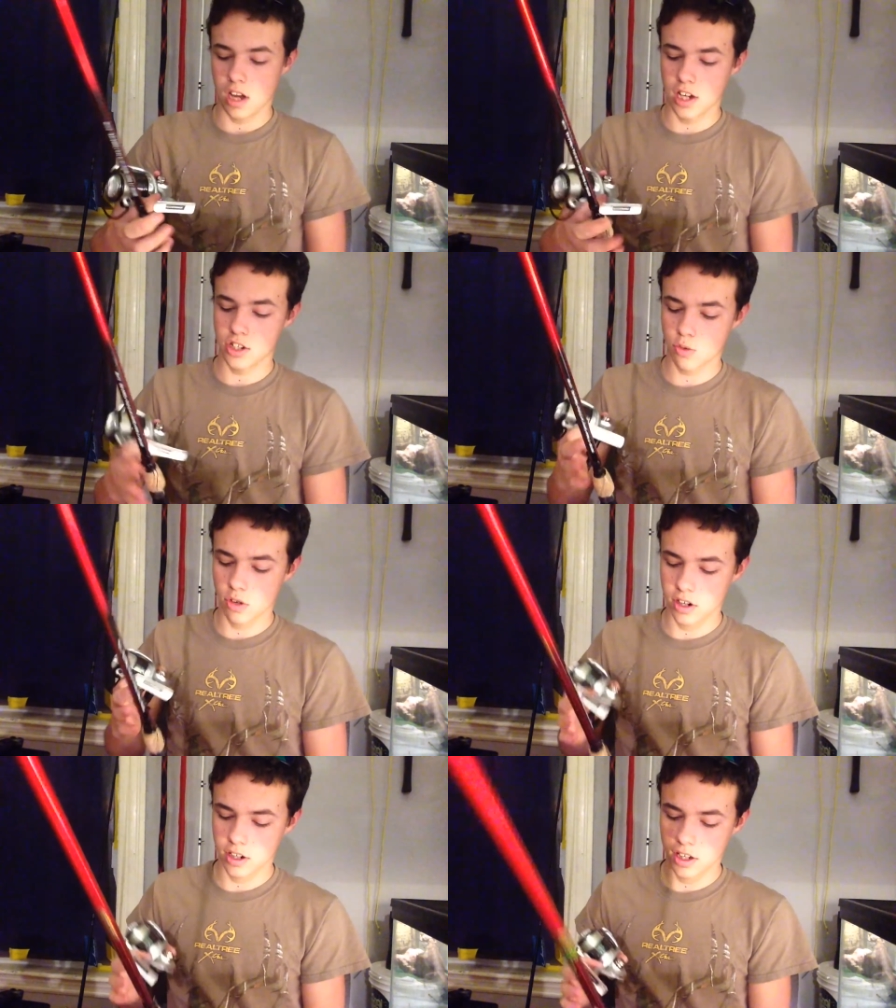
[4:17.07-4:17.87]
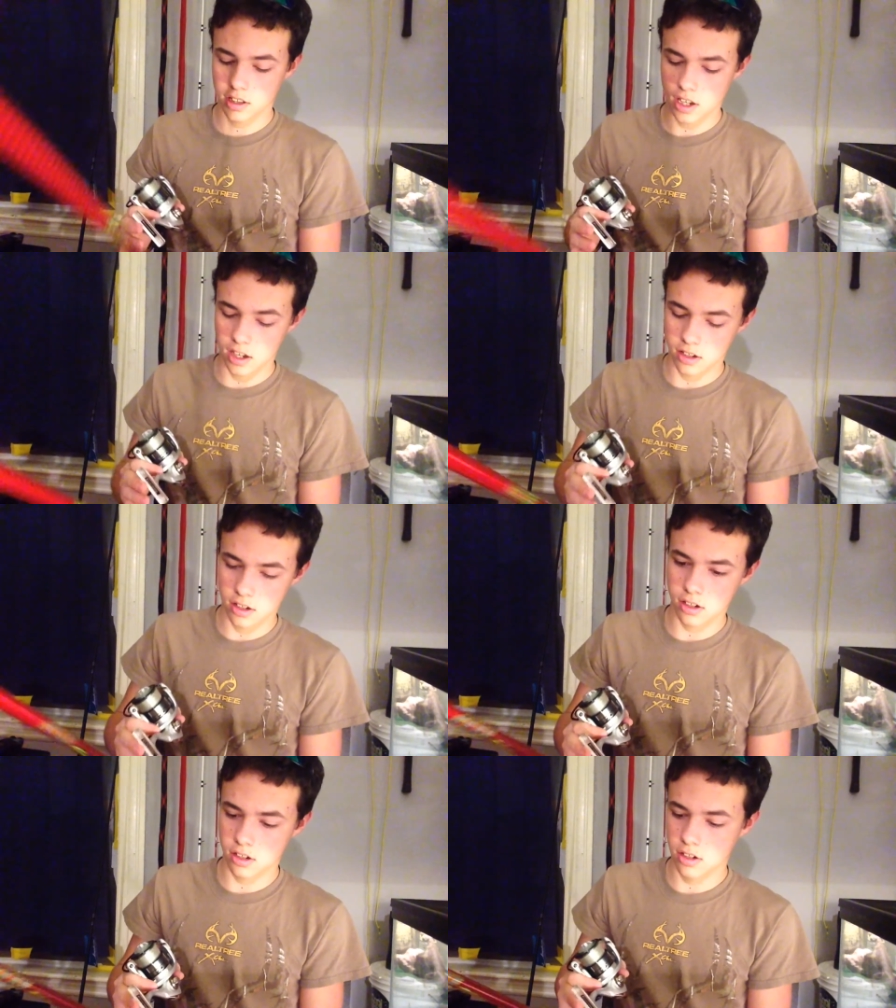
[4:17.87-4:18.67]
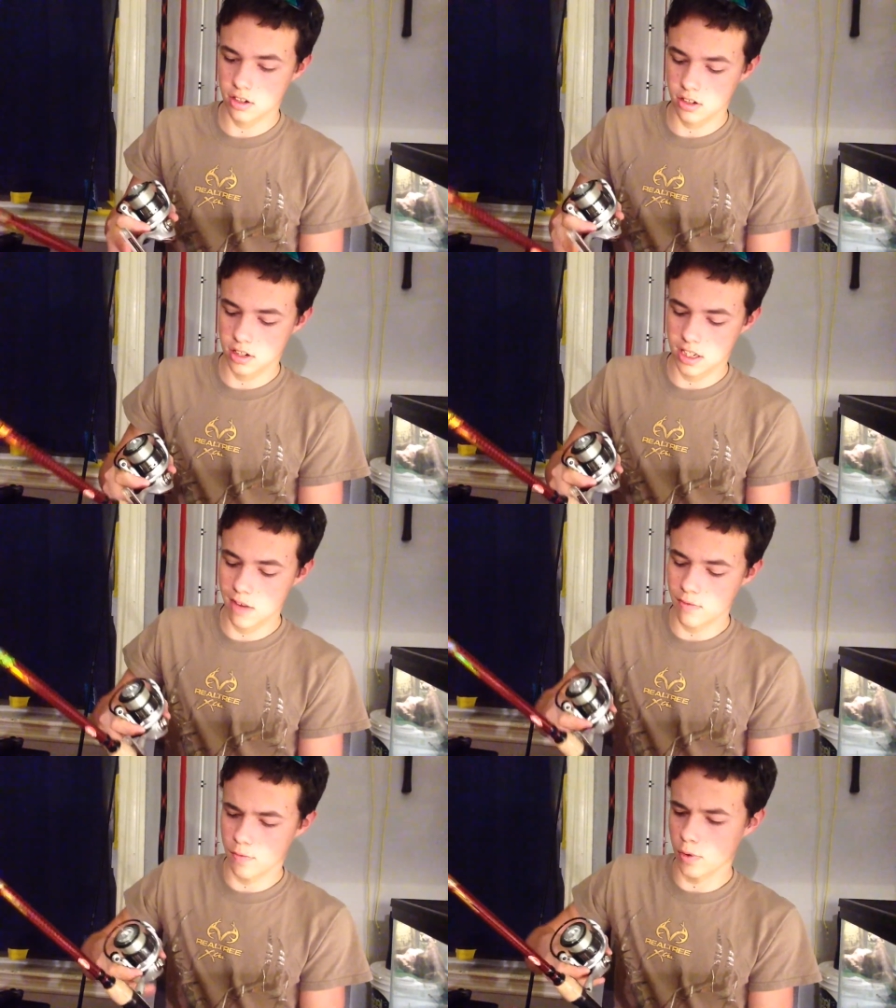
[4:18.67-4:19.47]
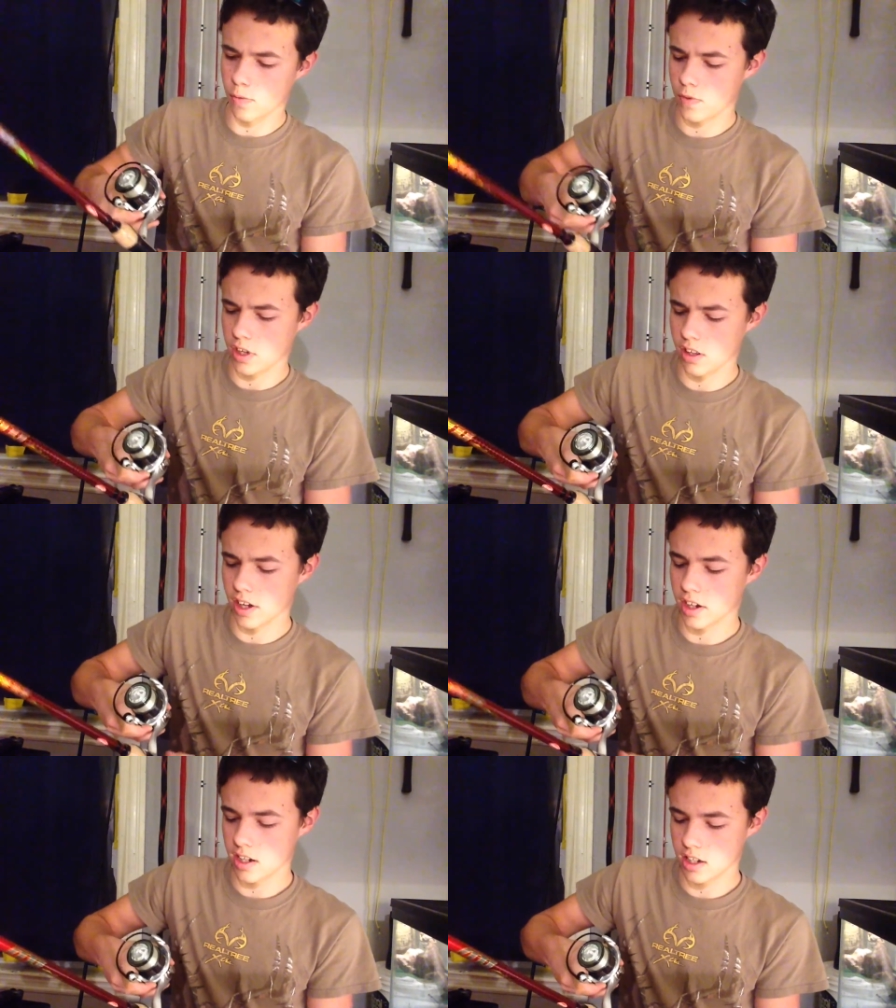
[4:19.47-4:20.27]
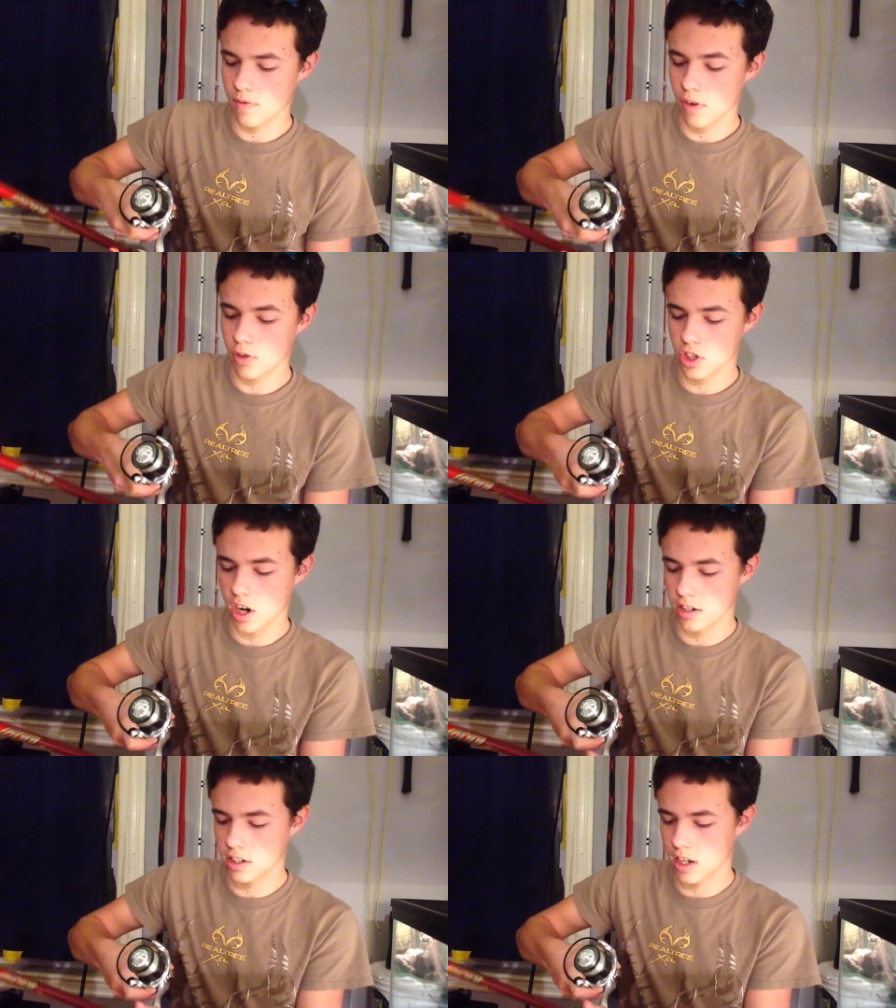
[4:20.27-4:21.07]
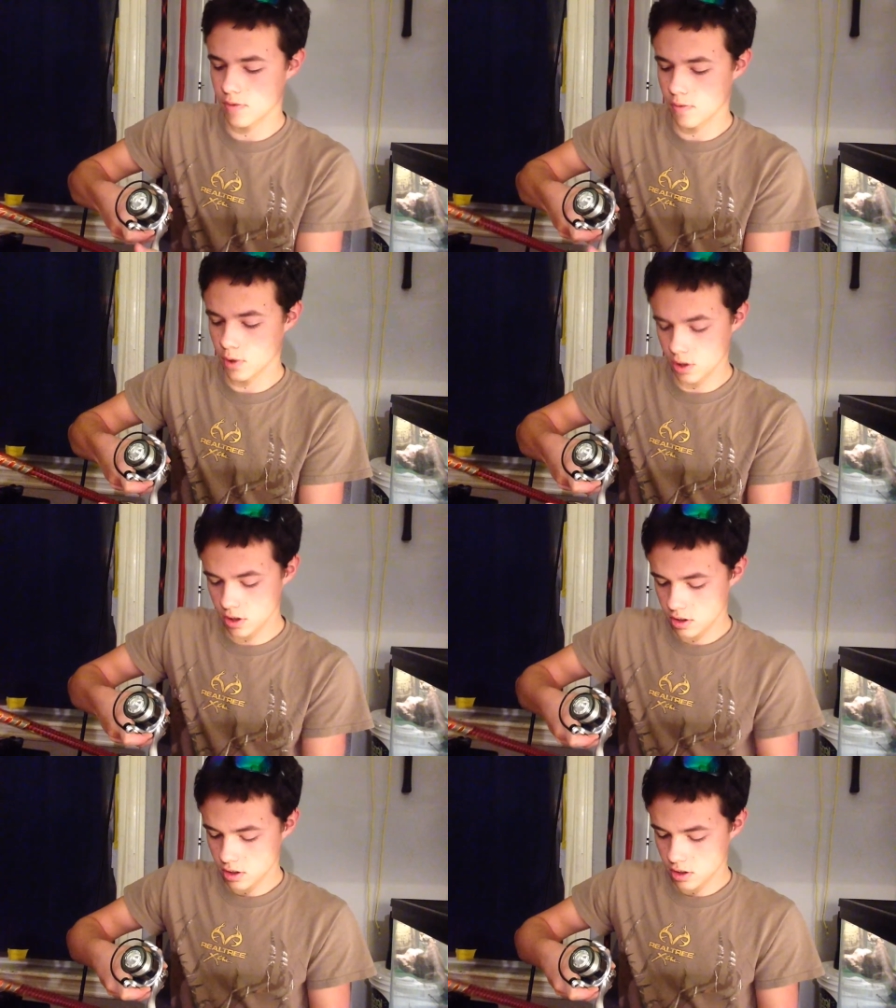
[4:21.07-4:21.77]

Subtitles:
I just wanted to get that 7-foot feel, I guess. I've never tried a 7-foot